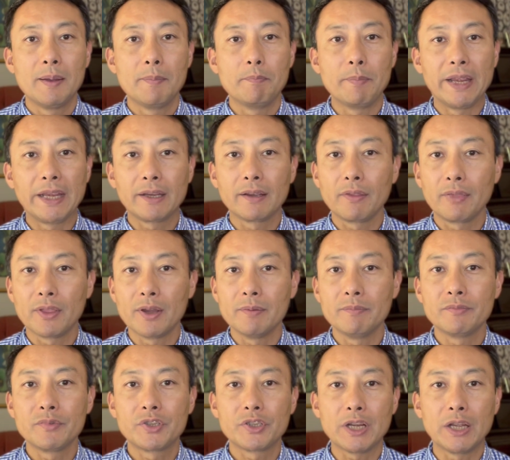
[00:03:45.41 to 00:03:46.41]
making
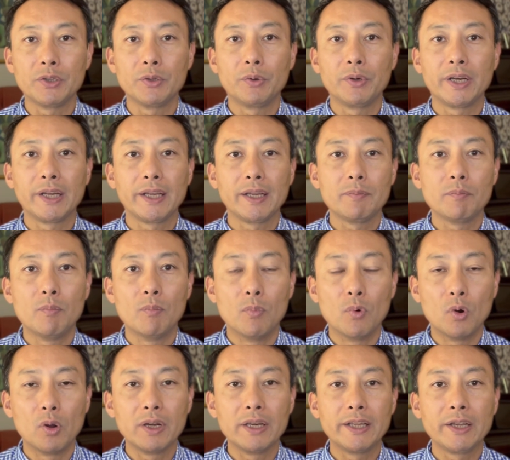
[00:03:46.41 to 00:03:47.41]
them generally
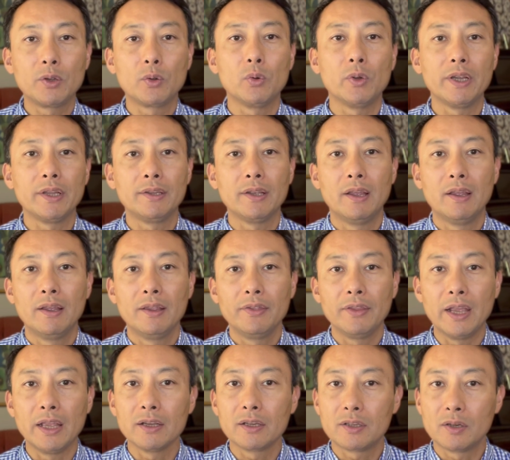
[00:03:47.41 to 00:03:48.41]
more liquid
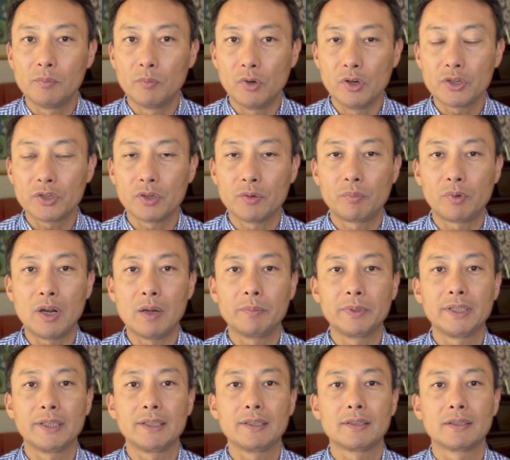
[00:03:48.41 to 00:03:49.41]
than commercial
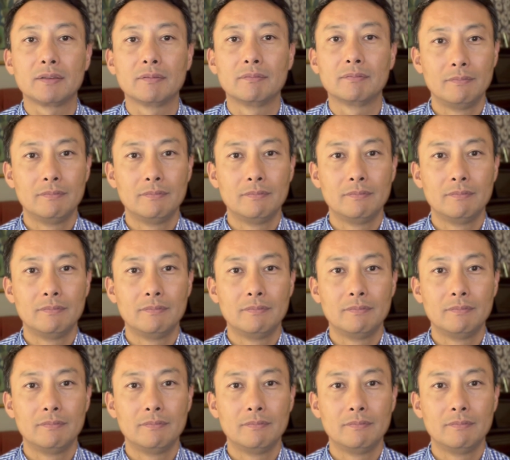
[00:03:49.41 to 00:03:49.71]
properties.